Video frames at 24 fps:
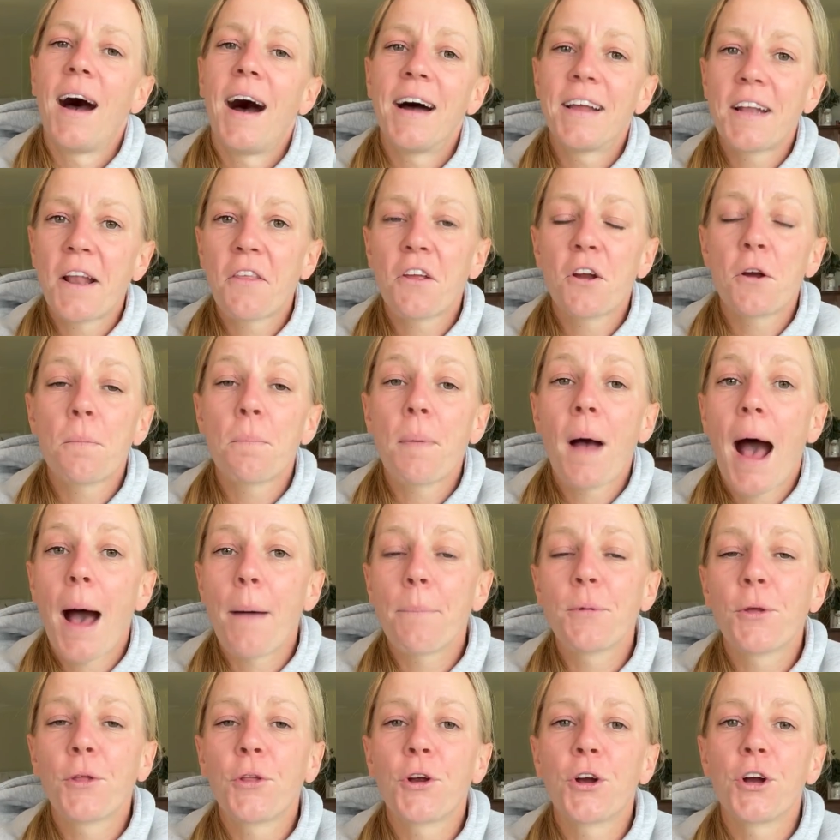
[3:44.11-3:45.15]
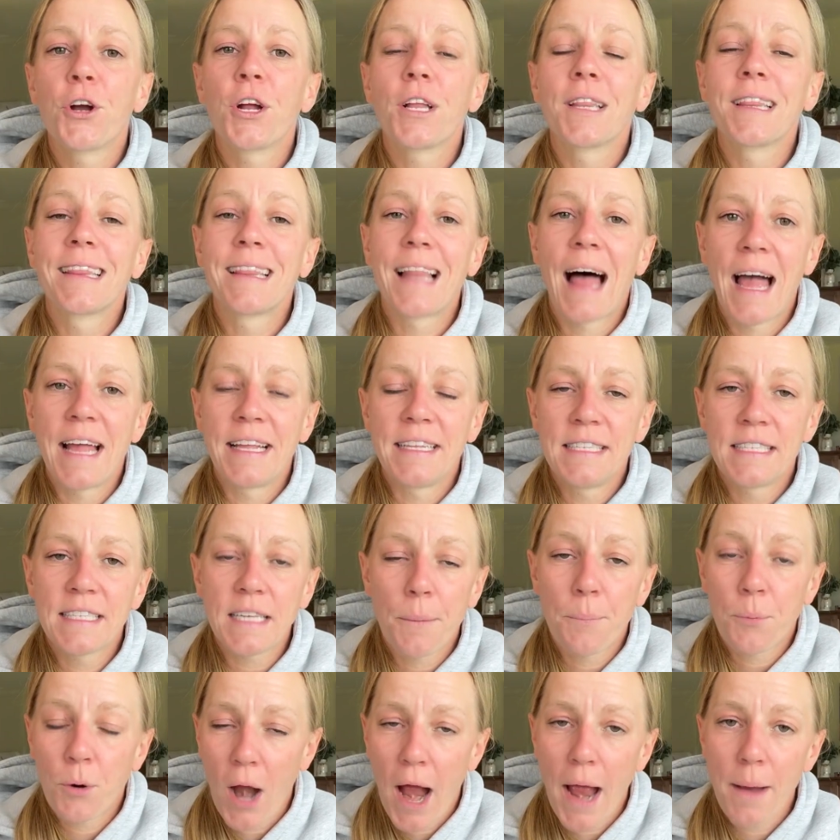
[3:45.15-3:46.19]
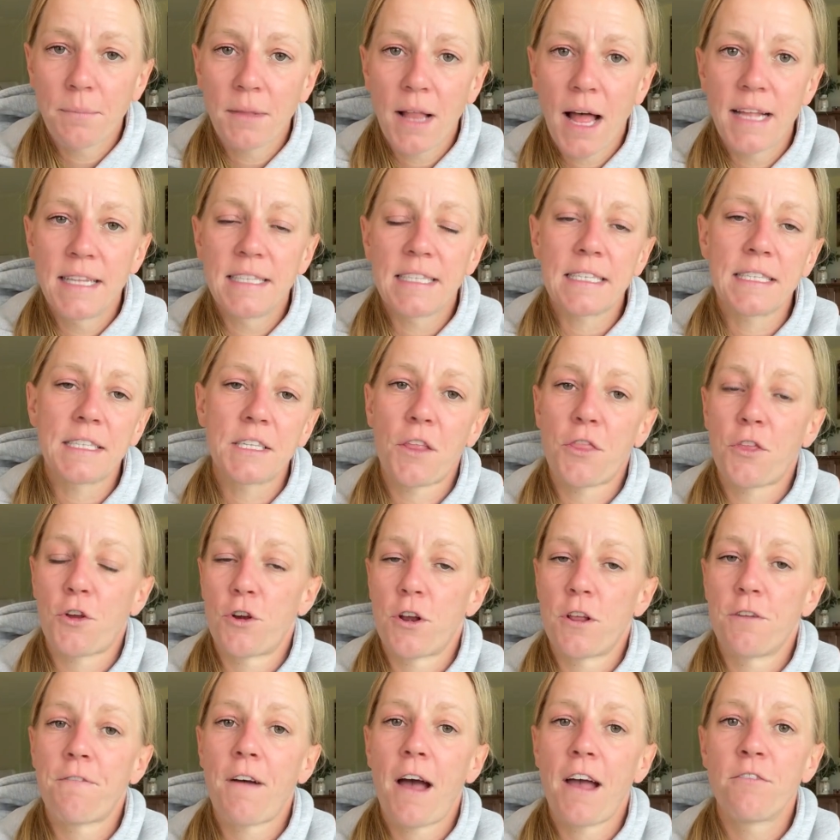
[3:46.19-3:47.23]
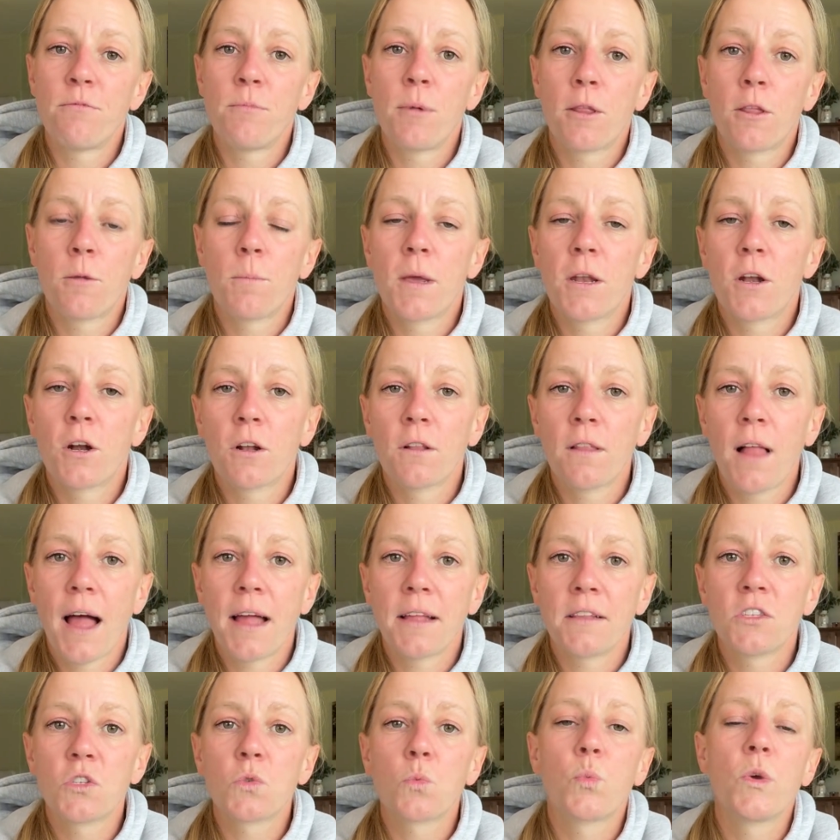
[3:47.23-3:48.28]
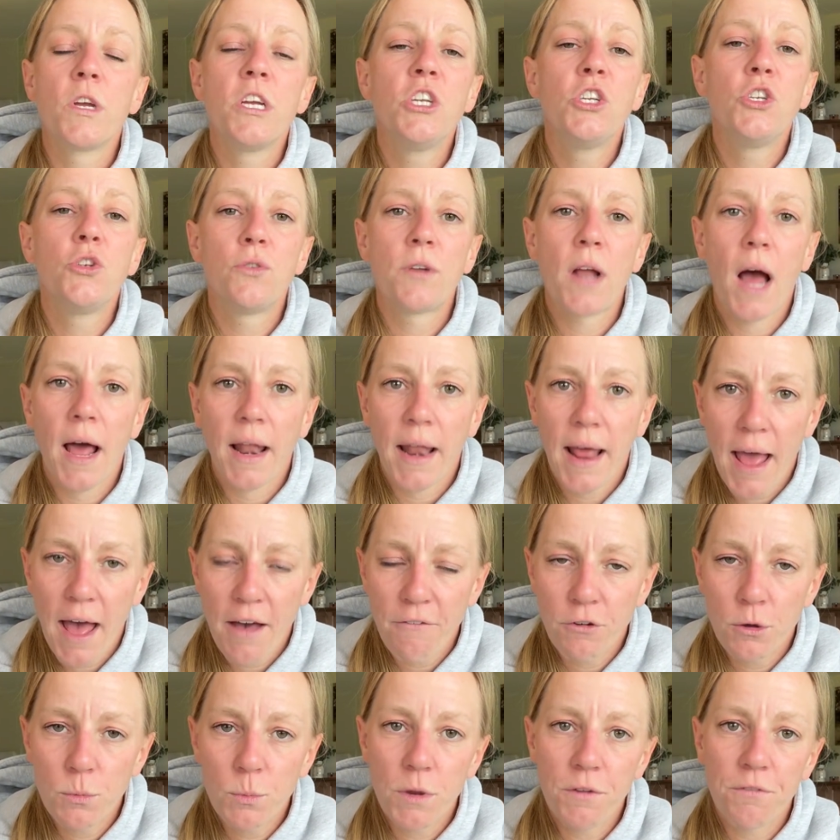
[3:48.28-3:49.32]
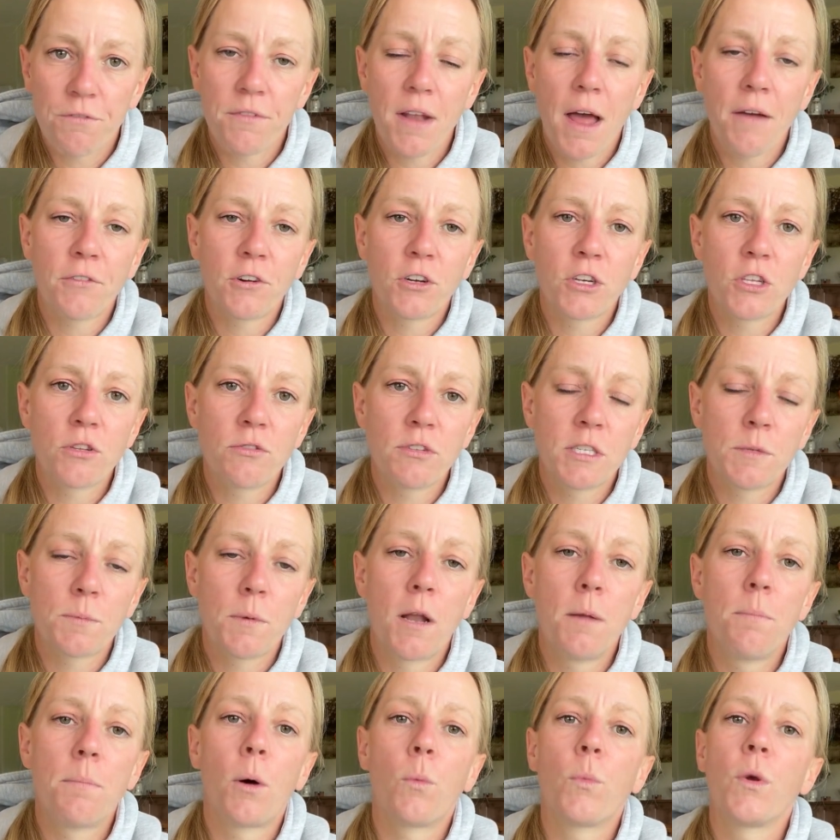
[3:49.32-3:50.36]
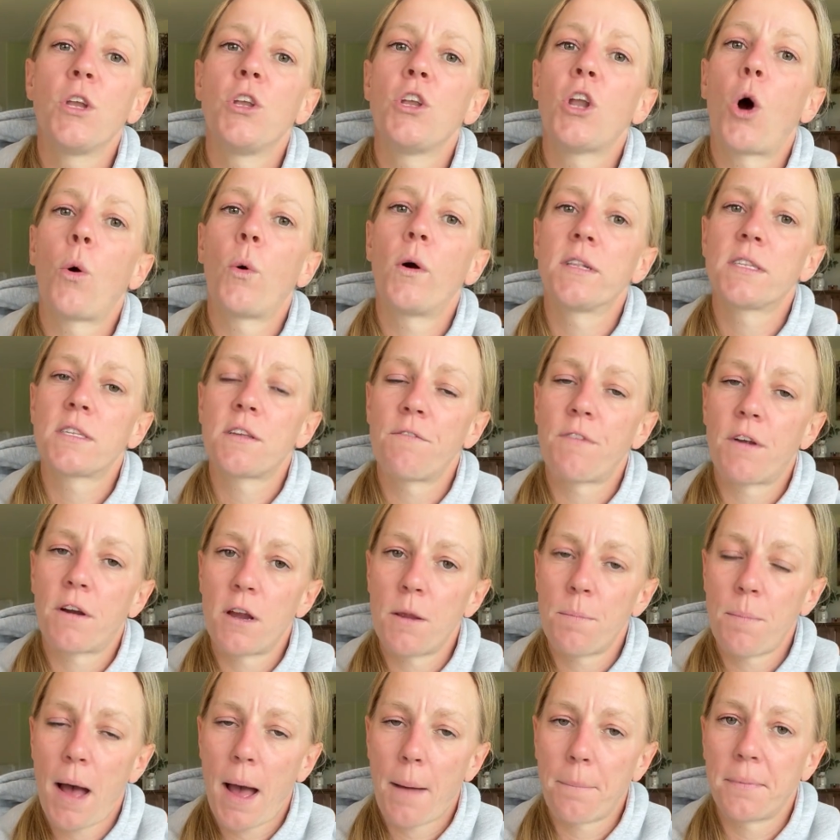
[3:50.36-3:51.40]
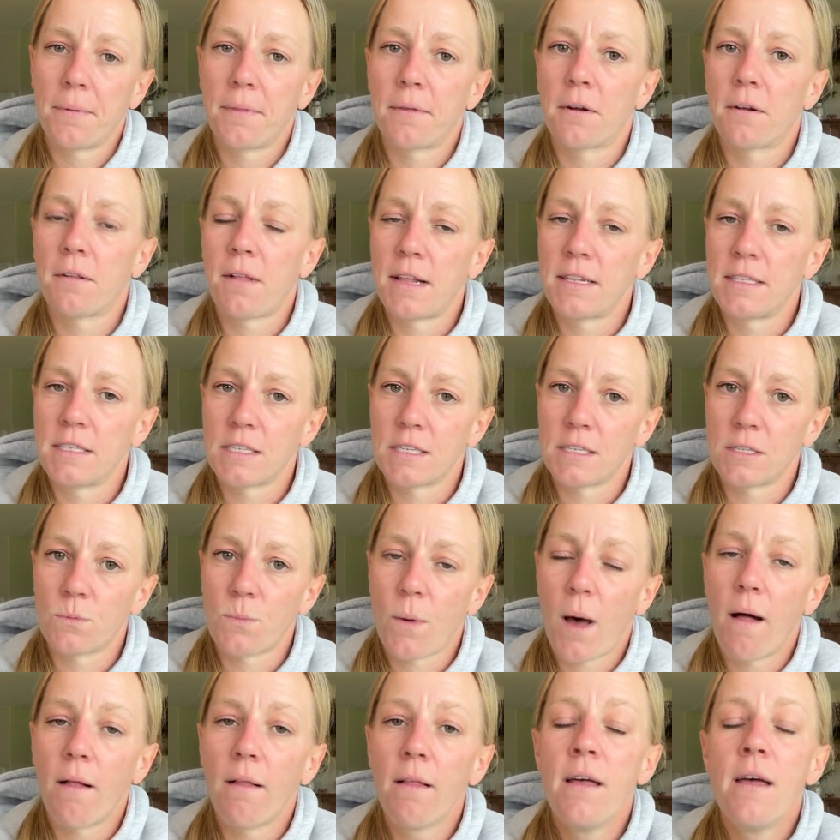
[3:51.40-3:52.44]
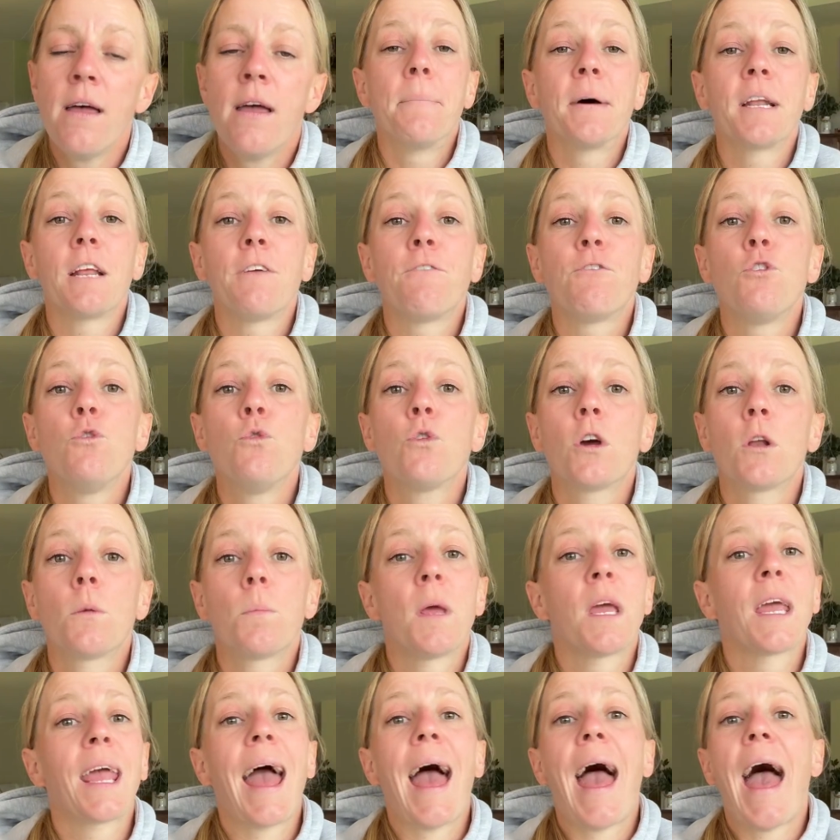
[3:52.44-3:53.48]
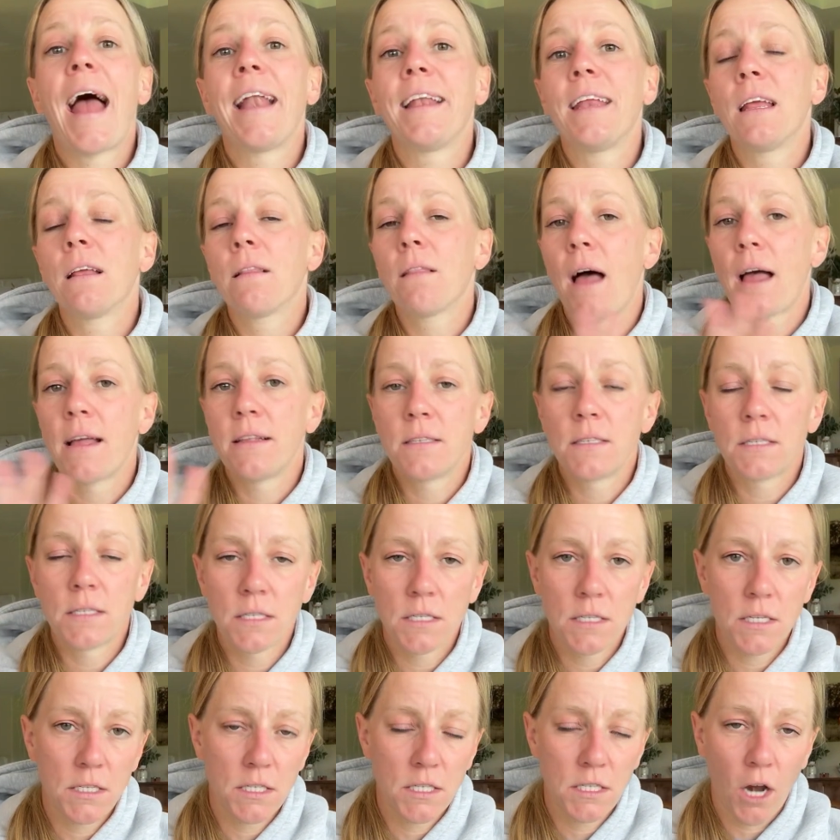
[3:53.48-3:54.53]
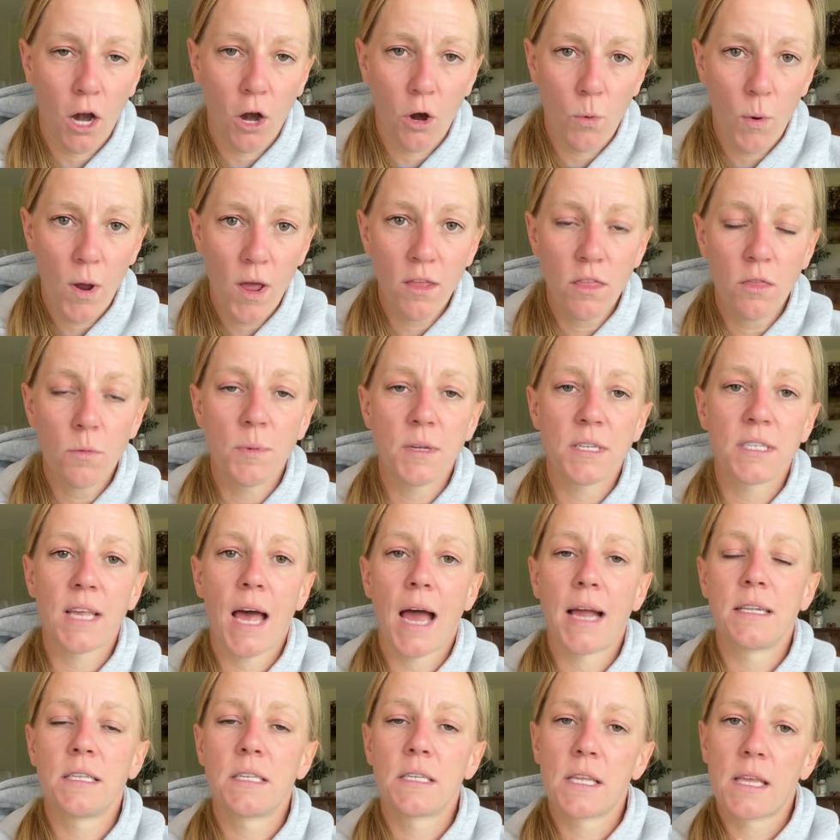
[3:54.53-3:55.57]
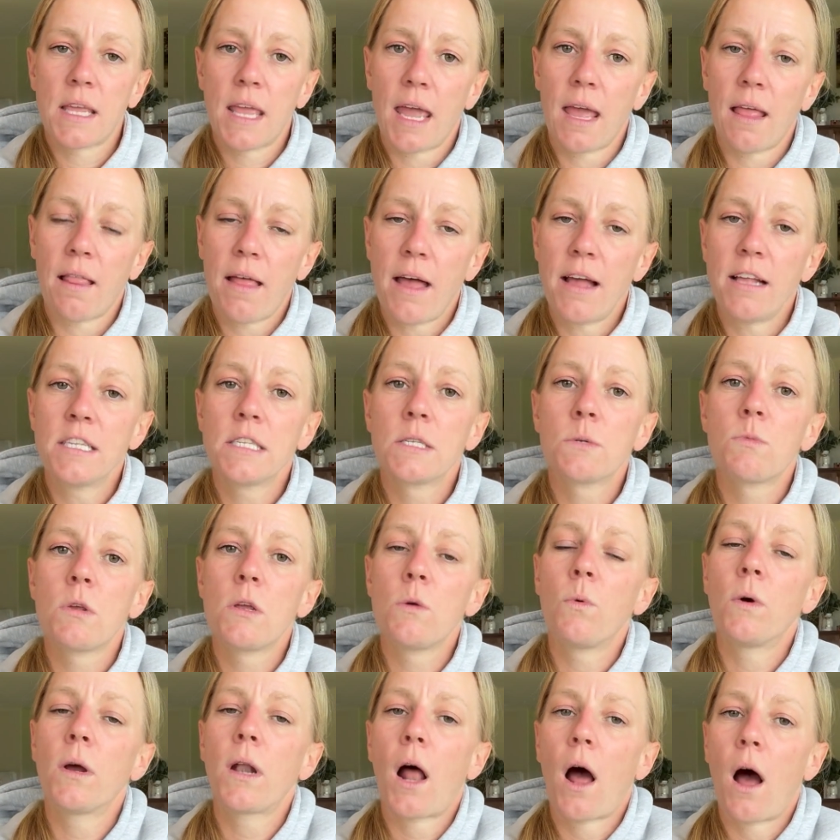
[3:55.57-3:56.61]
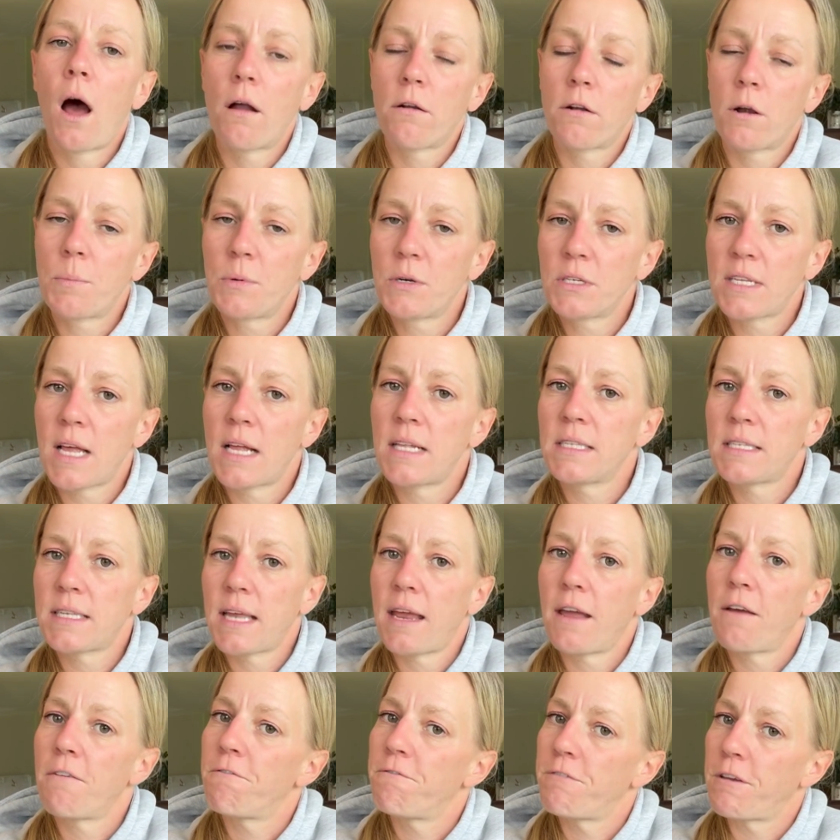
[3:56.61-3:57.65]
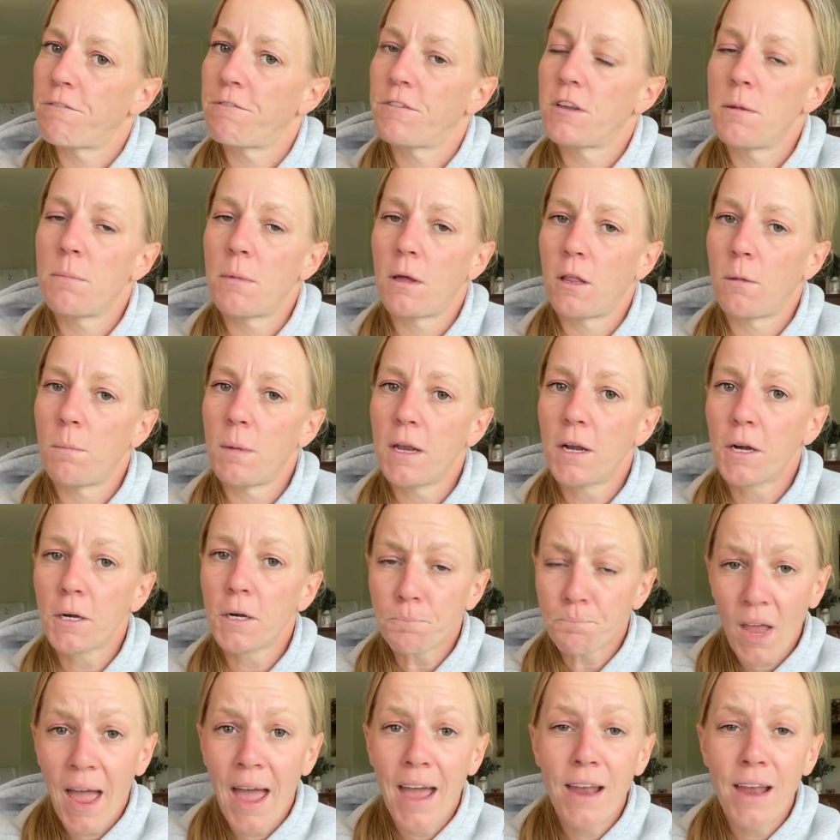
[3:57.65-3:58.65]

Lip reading: Another popular lens, a prime lens, is a 35 millimeter lens. We do not have one. We've never used one, but we know it's a very popular lens as well. But if you could pick any lens to start with besides the kit lens, we would 100% say a 50 millimeter.